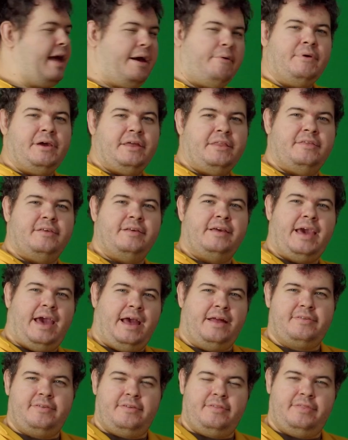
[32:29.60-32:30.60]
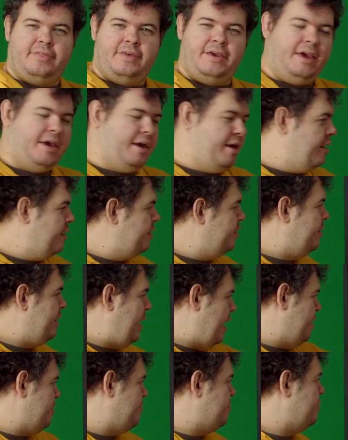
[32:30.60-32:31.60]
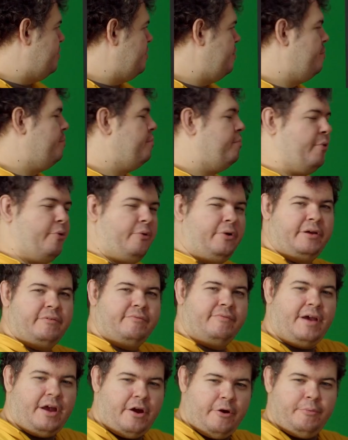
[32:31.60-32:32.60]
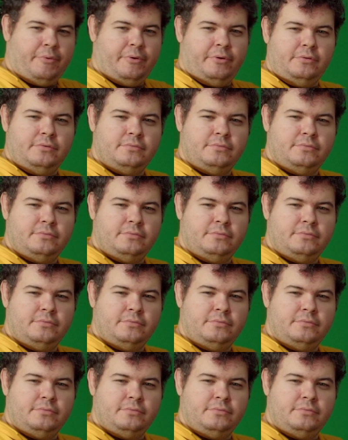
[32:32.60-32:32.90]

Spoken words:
we need to get the next Boolean variable,